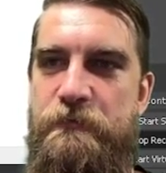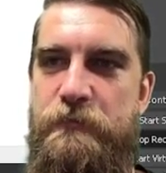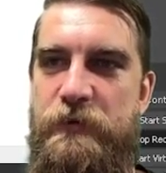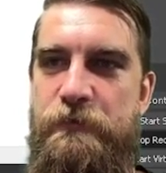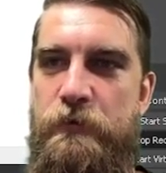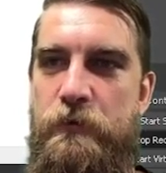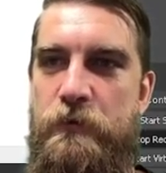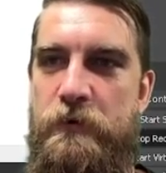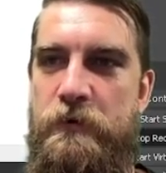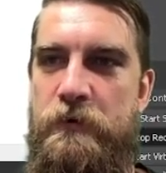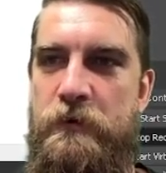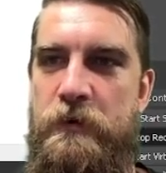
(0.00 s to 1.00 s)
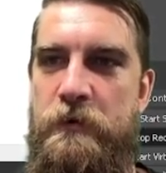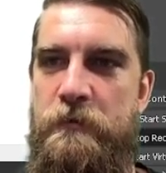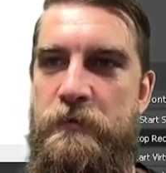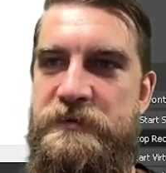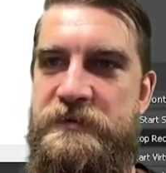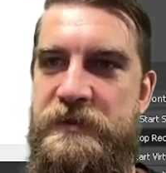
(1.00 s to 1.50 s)
before,
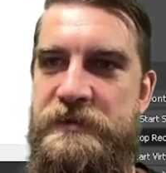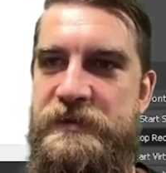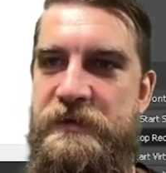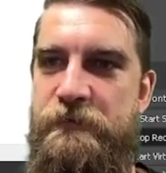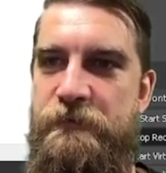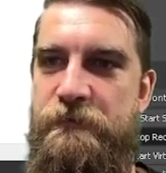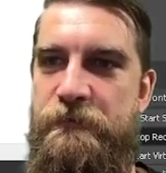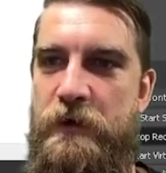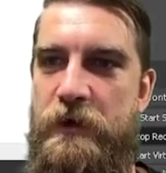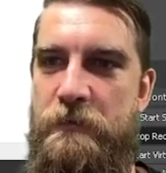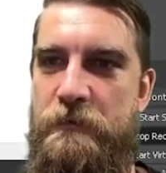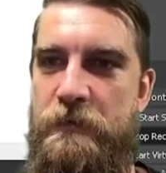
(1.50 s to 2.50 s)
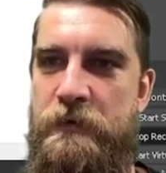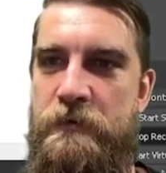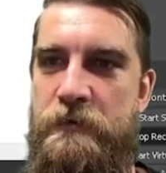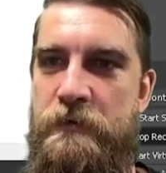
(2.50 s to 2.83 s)
but let's say from